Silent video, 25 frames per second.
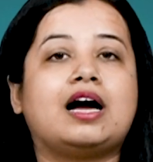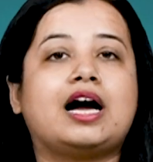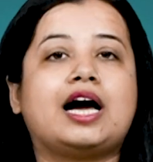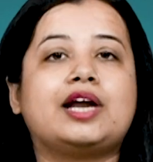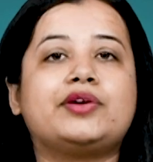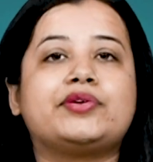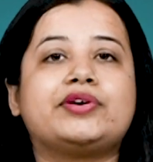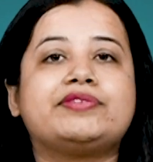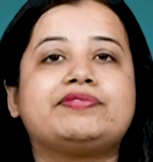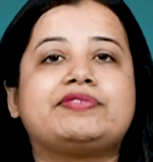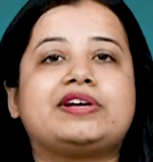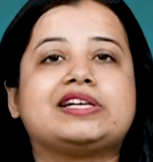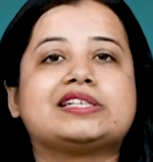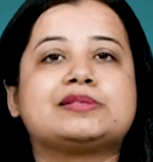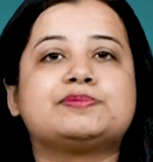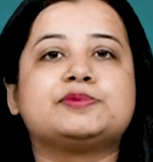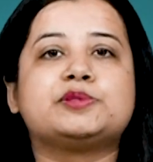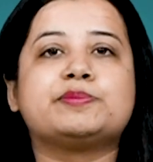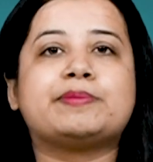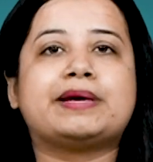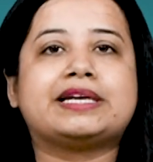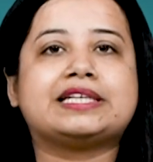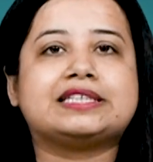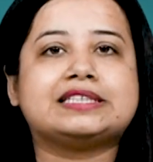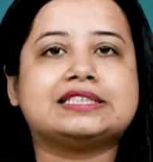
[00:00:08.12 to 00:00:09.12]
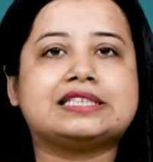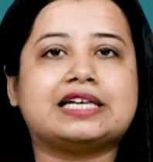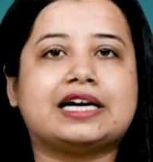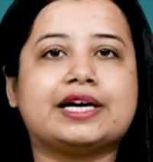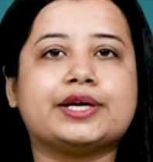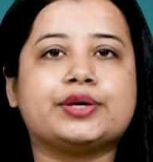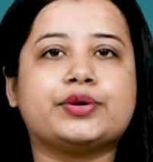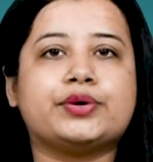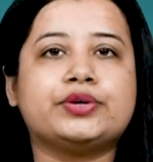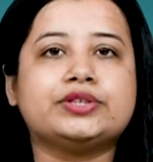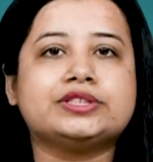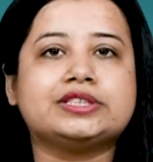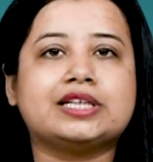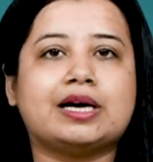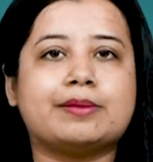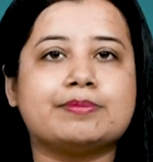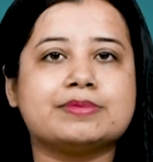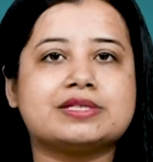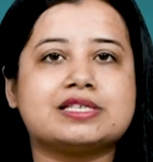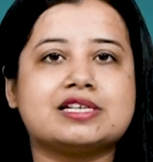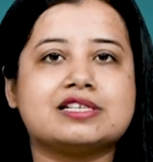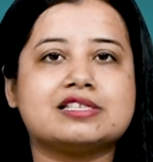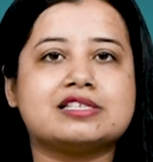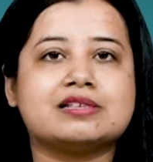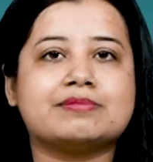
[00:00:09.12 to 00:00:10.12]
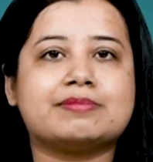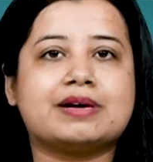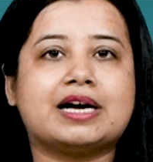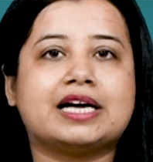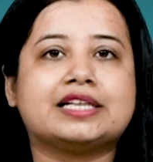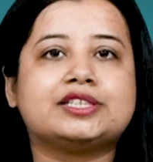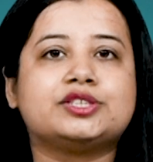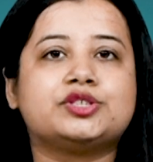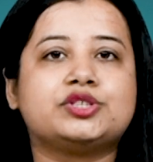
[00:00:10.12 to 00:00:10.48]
Hello and welcome to Medical Dialogues. I'm Mr. Zaman.